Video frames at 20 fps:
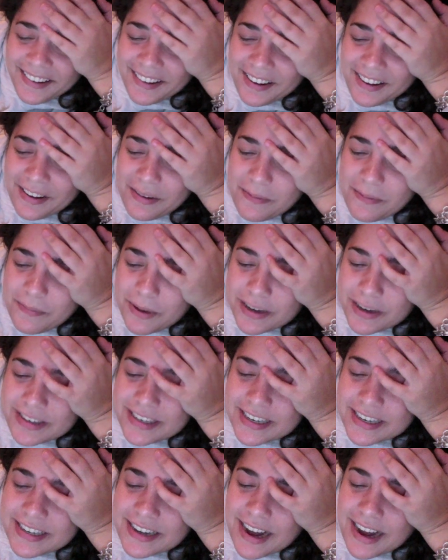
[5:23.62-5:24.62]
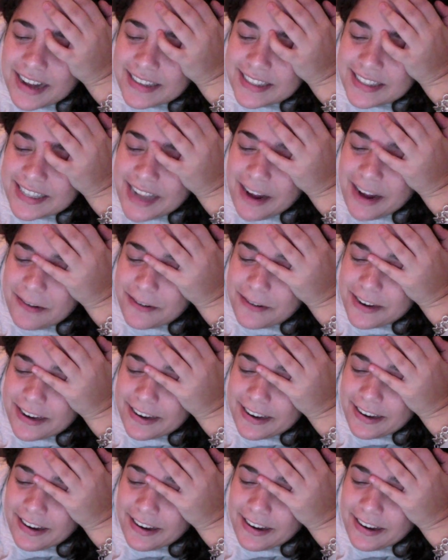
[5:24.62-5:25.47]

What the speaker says: but did not sounding